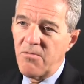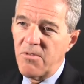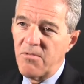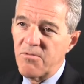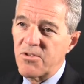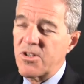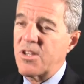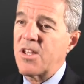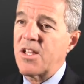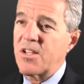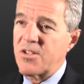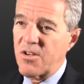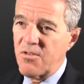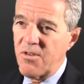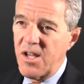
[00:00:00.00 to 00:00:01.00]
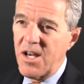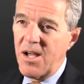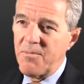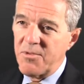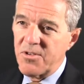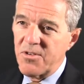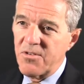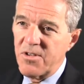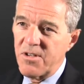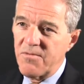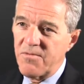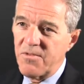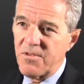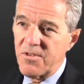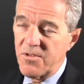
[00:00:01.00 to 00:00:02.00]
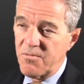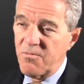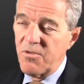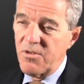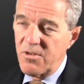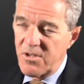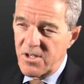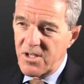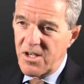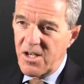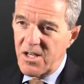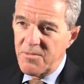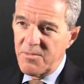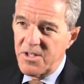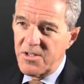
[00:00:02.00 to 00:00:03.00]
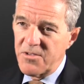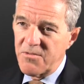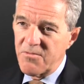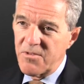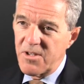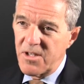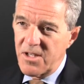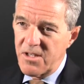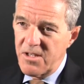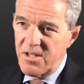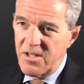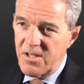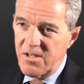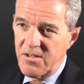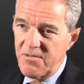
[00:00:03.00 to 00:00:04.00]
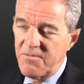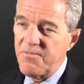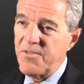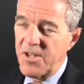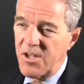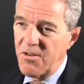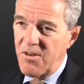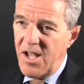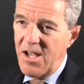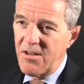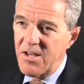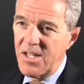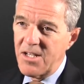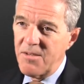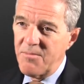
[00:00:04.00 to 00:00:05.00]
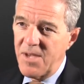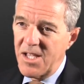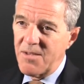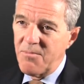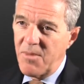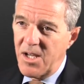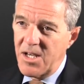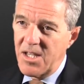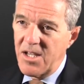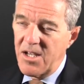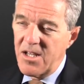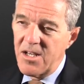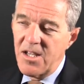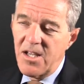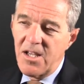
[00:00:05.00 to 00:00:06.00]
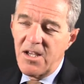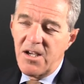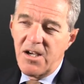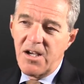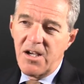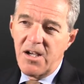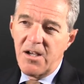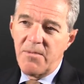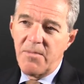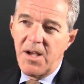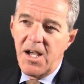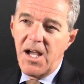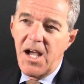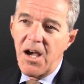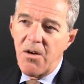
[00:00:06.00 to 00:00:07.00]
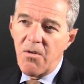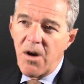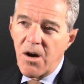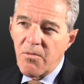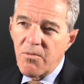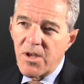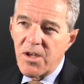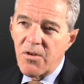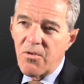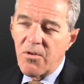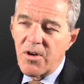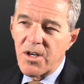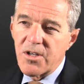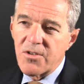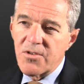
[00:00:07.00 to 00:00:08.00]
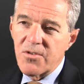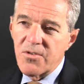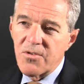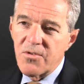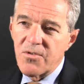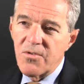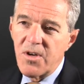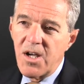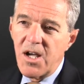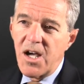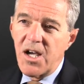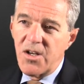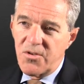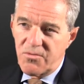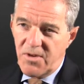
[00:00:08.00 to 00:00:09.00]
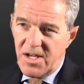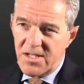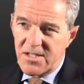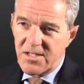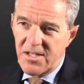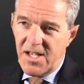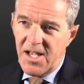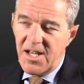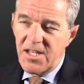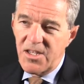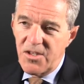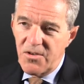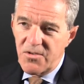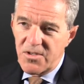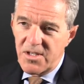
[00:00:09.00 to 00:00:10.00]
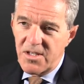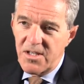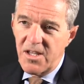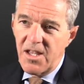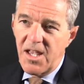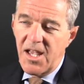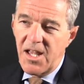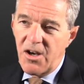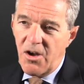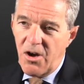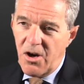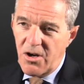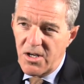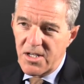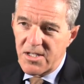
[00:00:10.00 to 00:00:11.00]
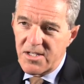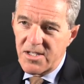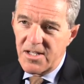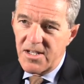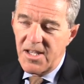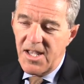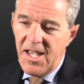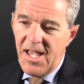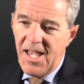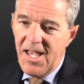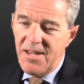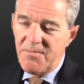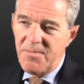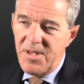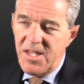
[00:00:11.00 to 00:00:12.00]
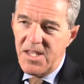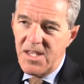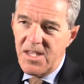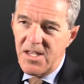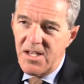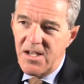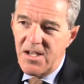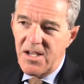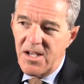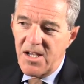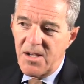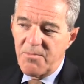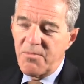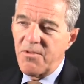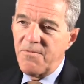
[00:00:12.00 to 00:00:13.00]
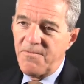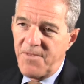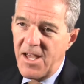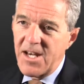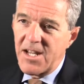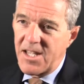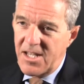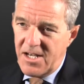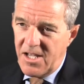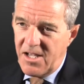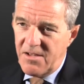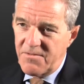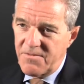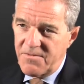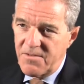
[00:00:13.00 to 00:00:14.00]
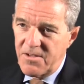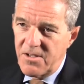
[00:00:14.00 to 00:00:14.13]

which I think is a great opportunity for the world economy to really figure out and to make money on, how are we going to address that, use it, and harness it, and be prophetic enough